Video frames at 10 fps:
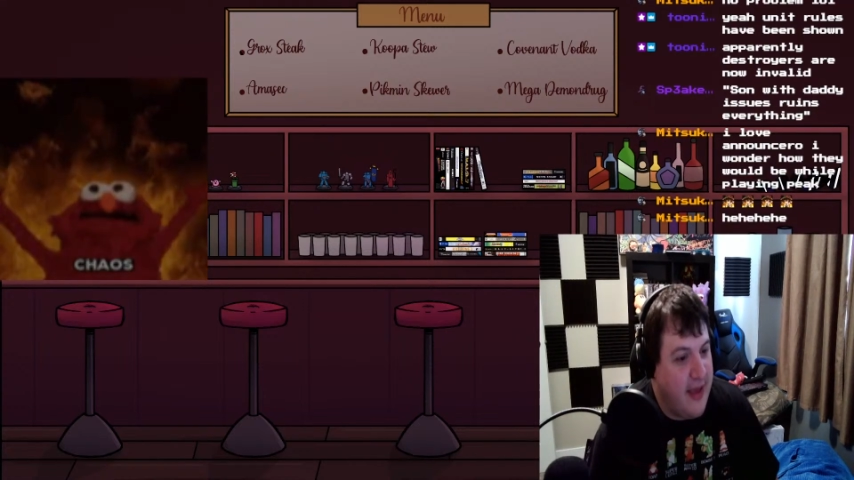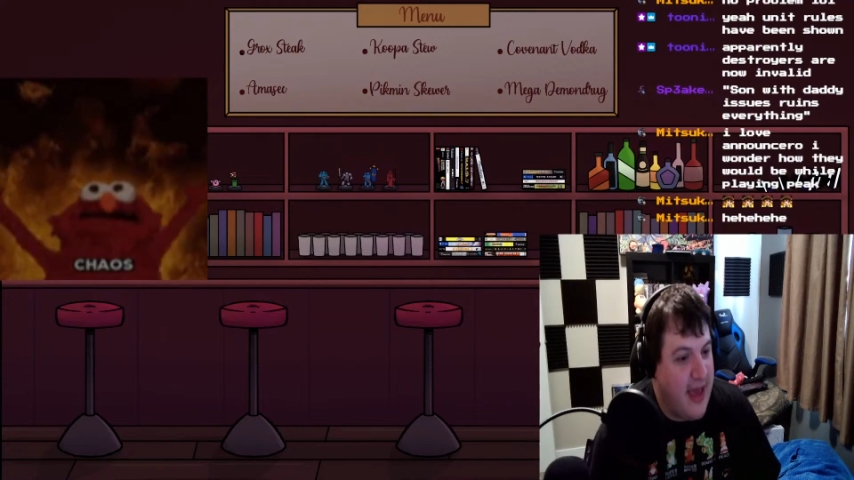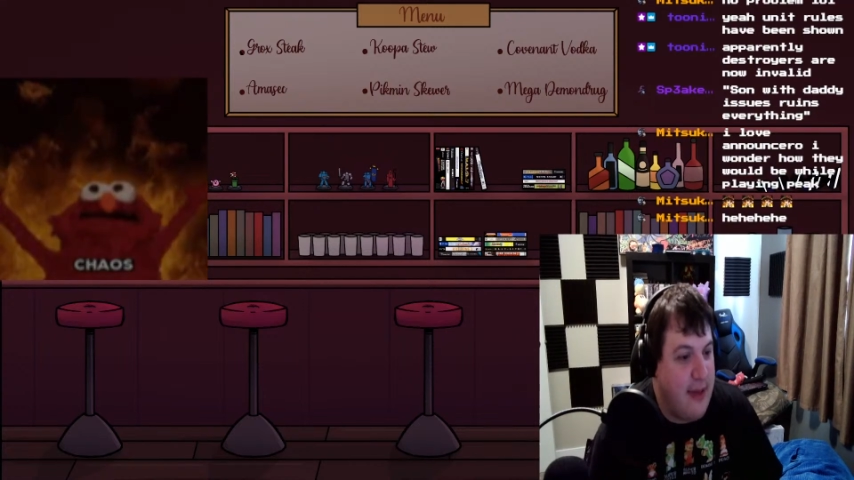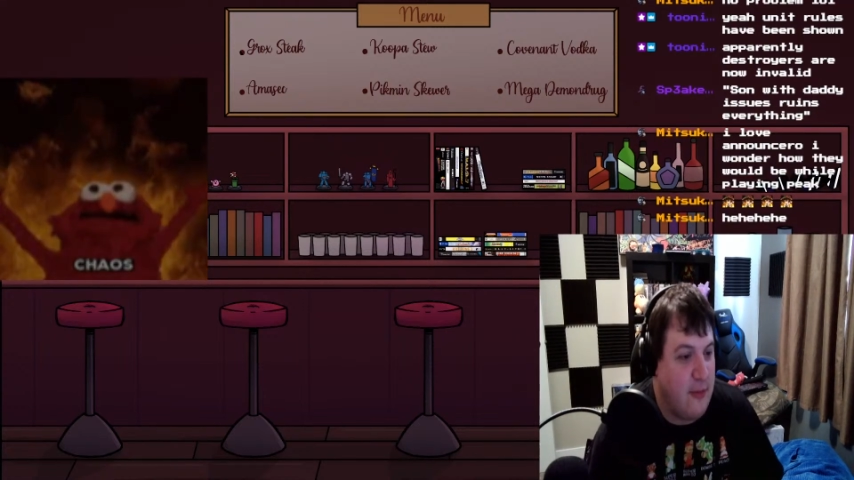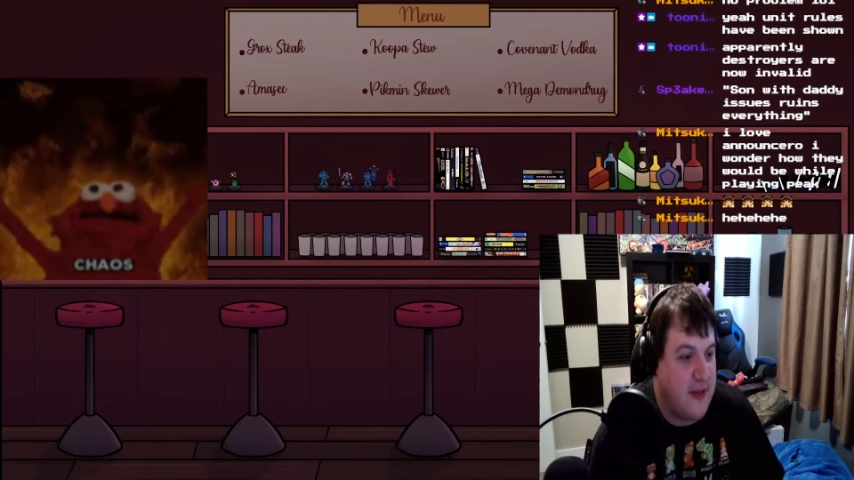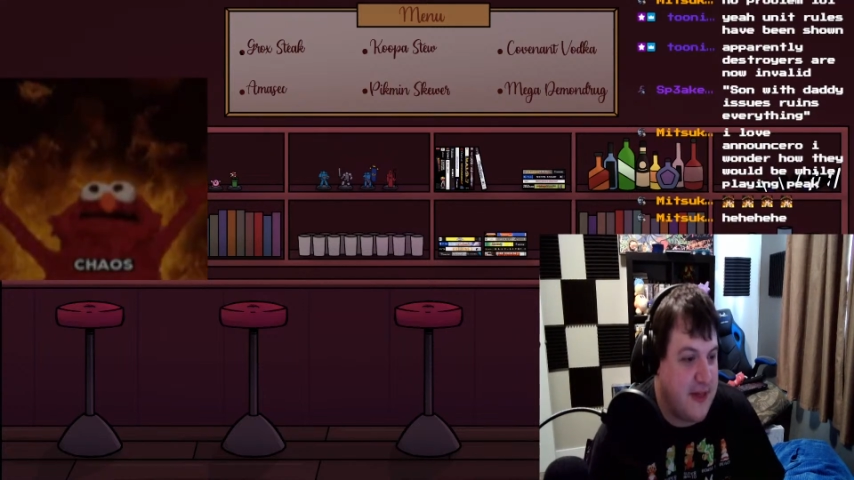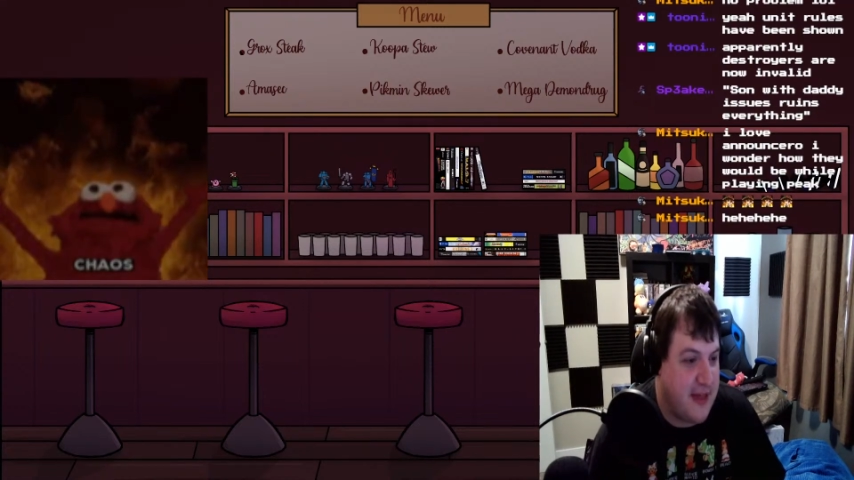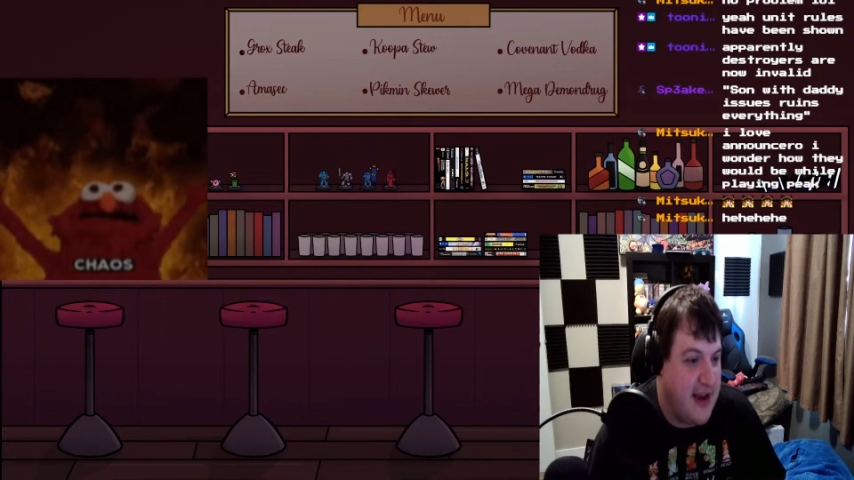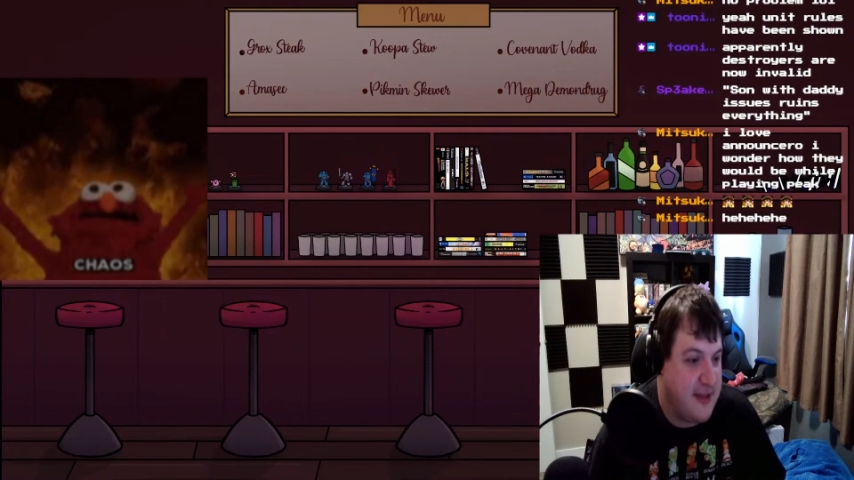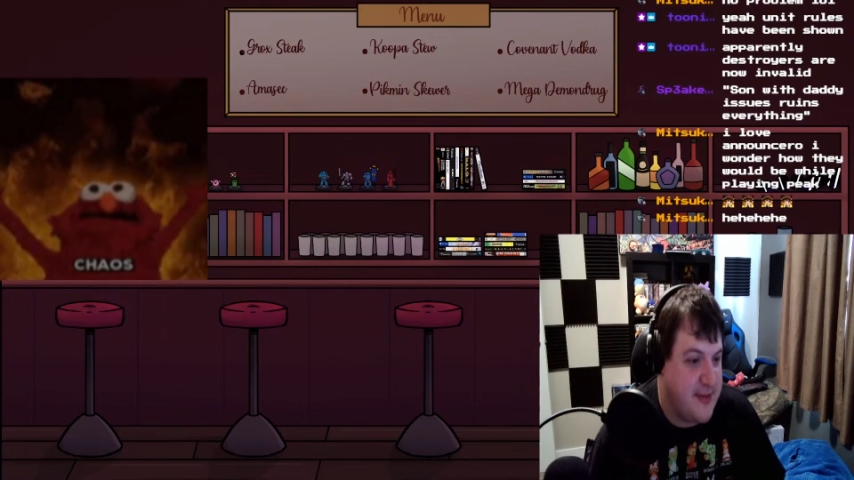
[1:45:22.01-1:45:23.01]
game where the
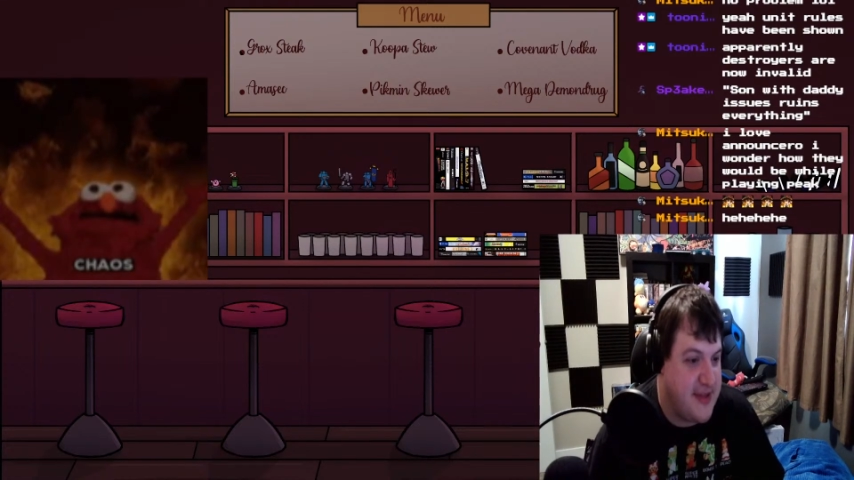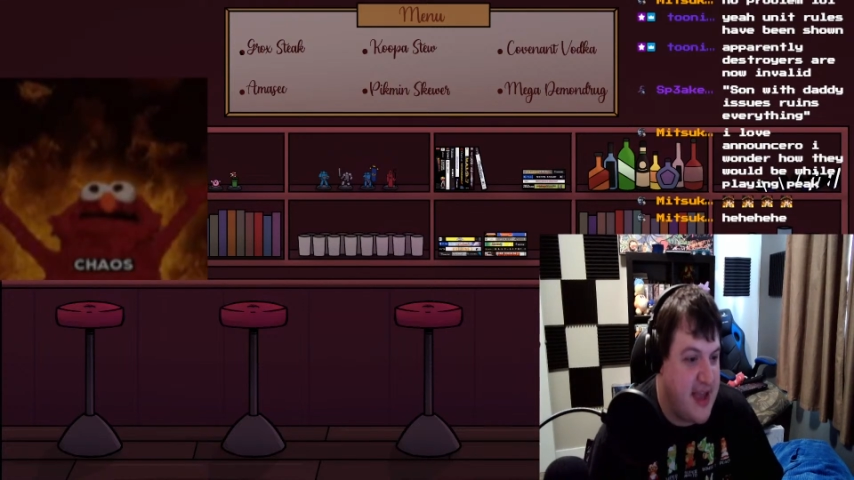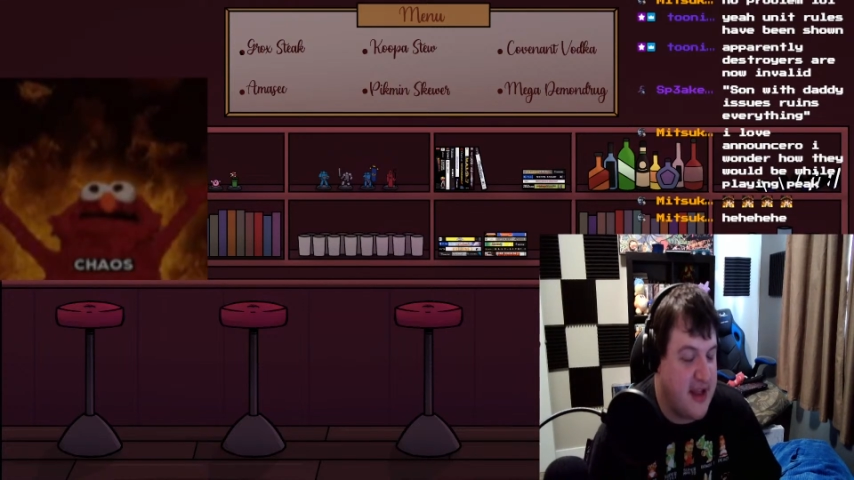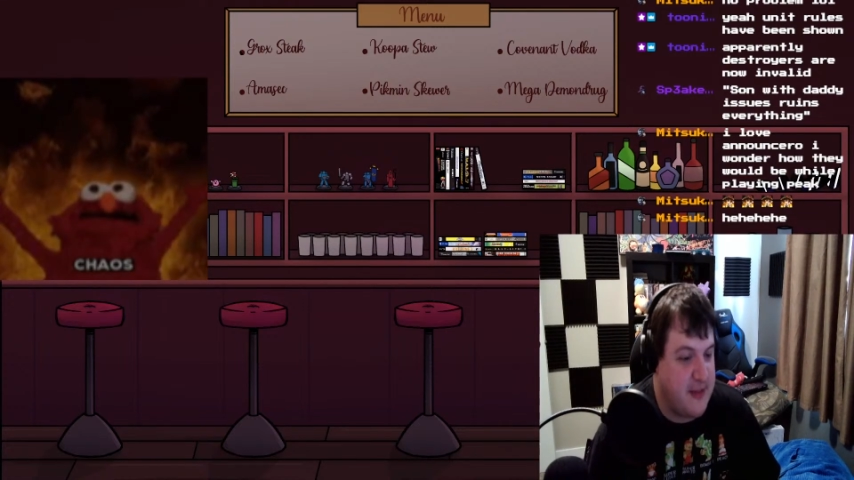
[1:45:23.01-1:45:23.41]
slightest mistake can